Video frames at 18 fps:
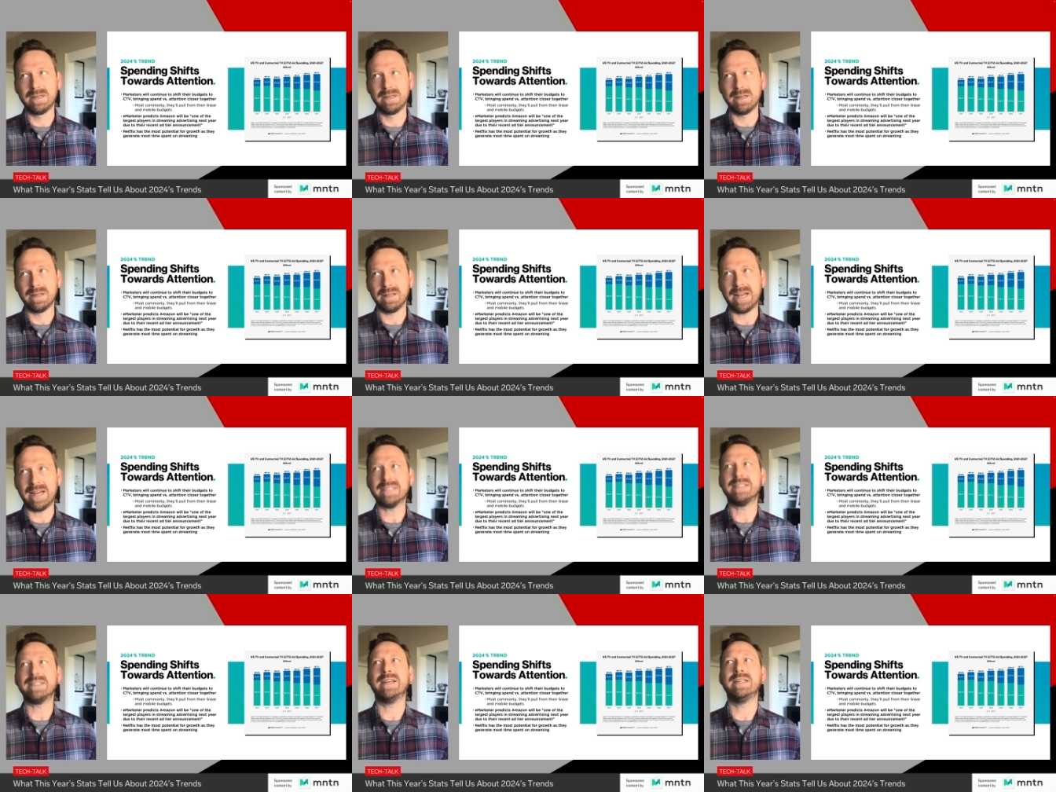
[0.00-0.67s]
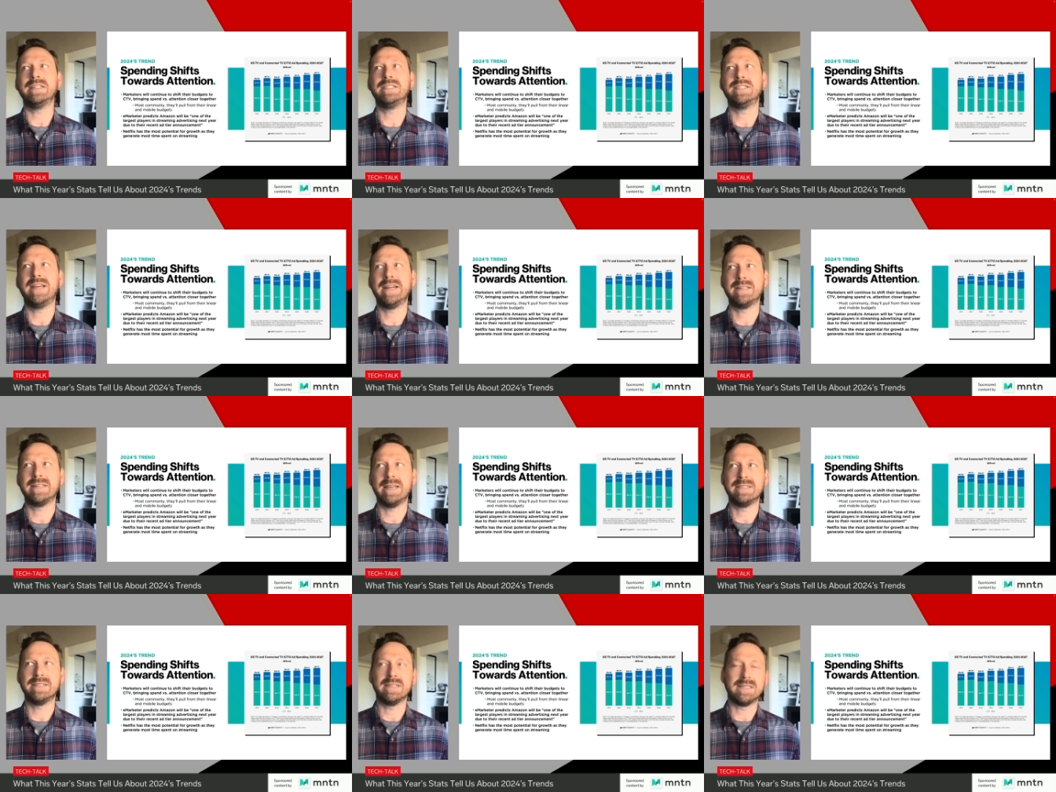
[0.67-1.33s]
last I had checked,
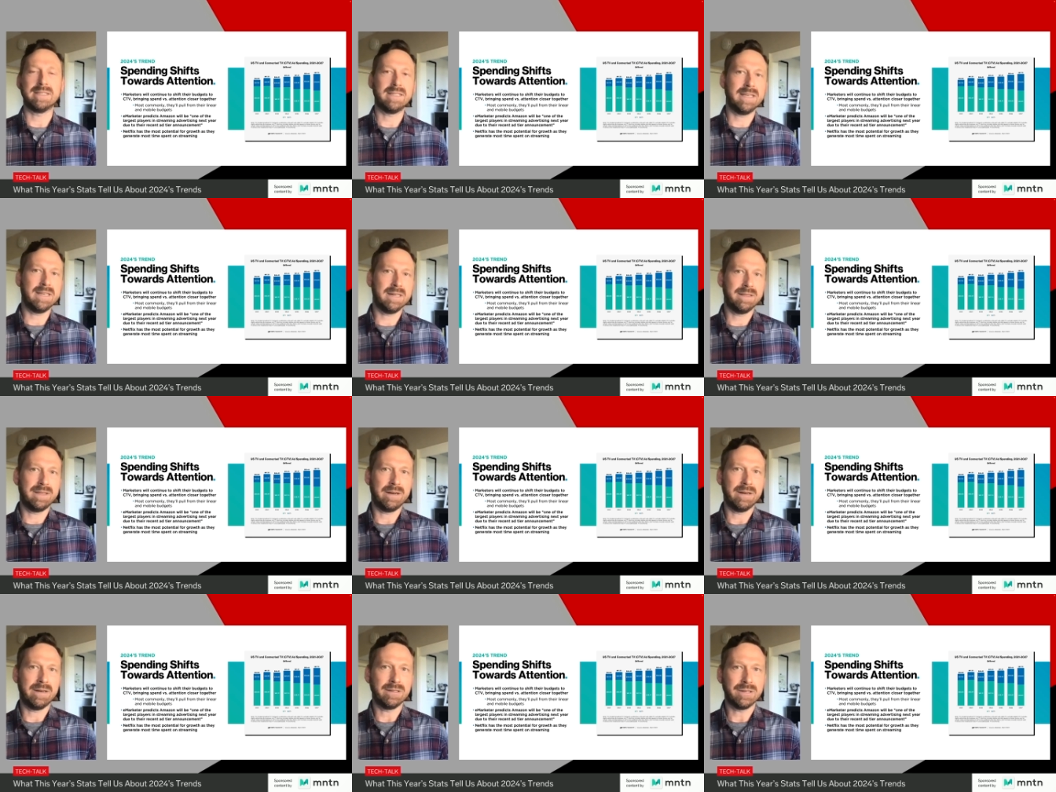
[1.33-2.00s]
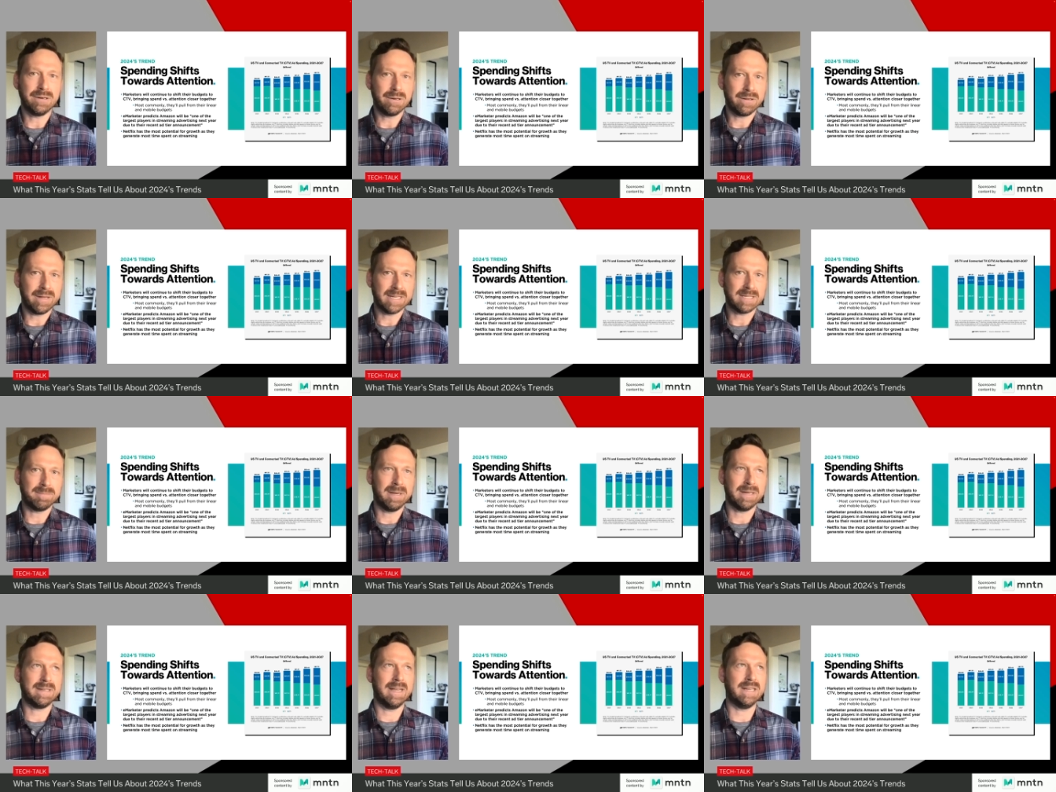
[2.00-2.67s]
has exceeded their internal
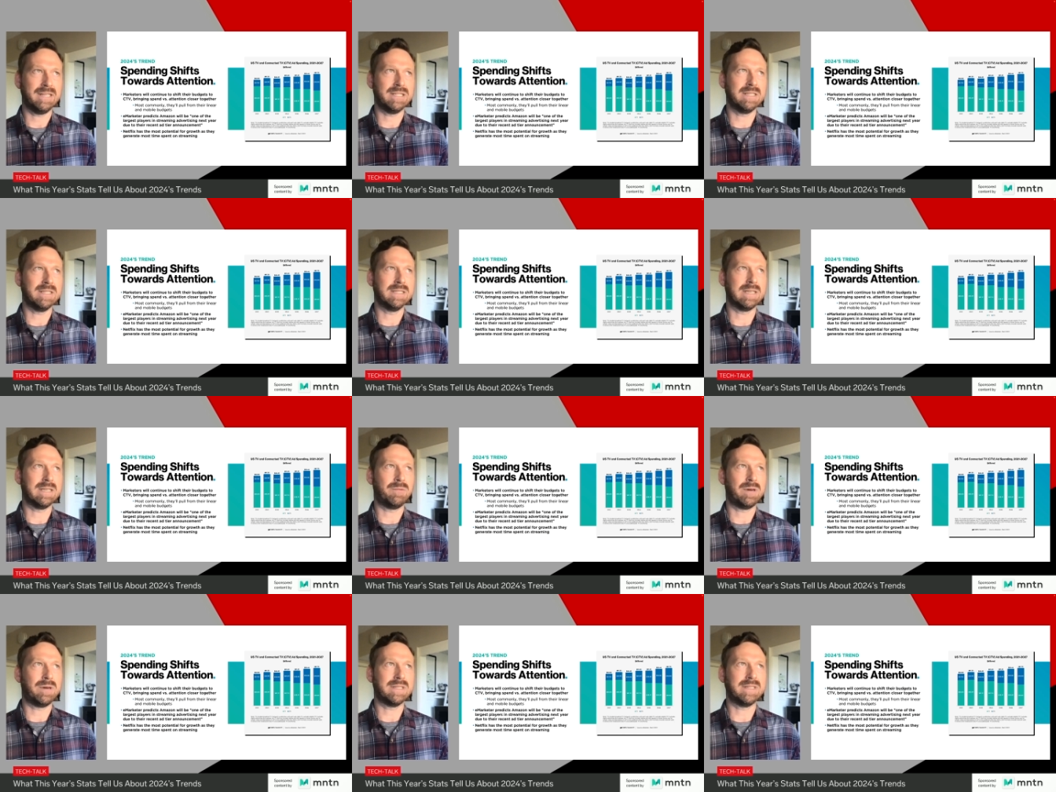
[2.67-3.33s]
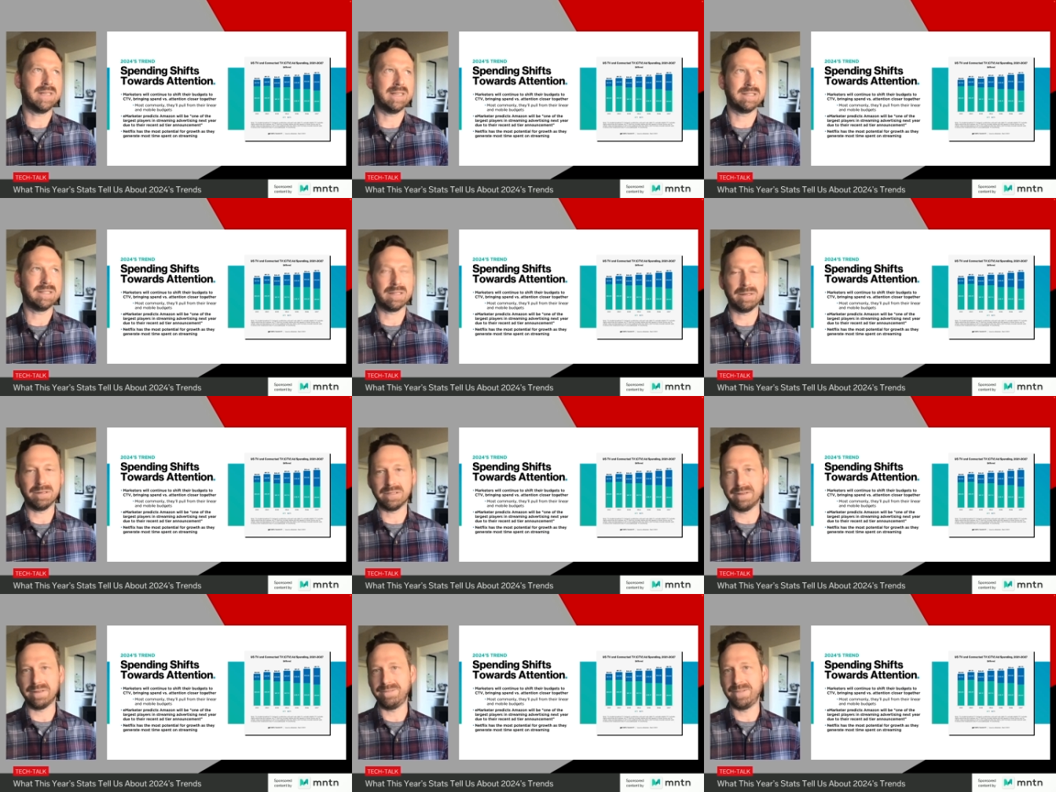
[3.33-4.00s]
expectations. I want to say it's
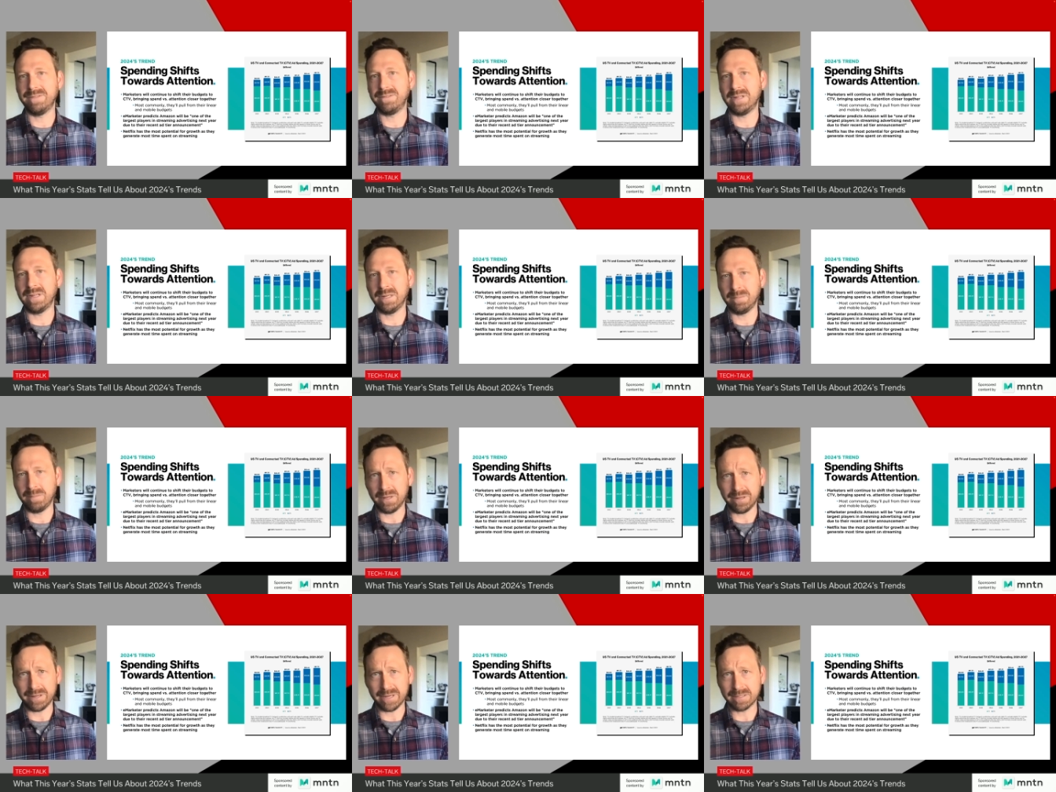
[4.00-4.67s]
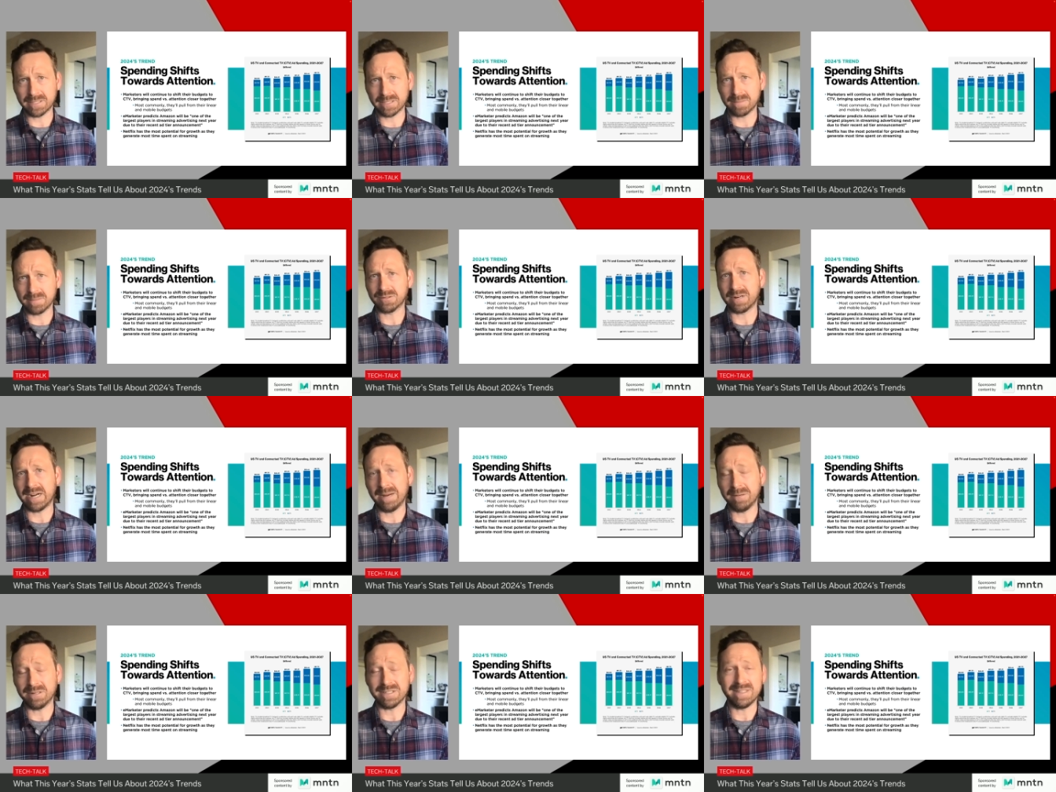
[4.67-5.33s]
close to 15 million
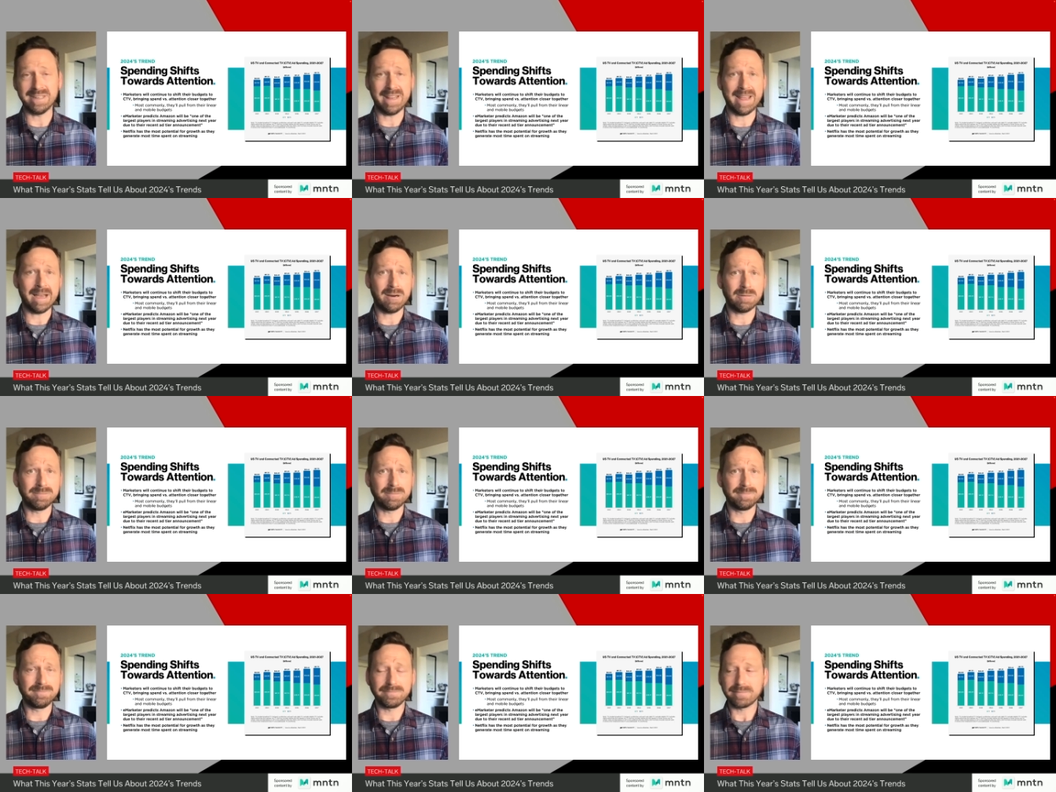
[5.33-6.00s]
subscribers now.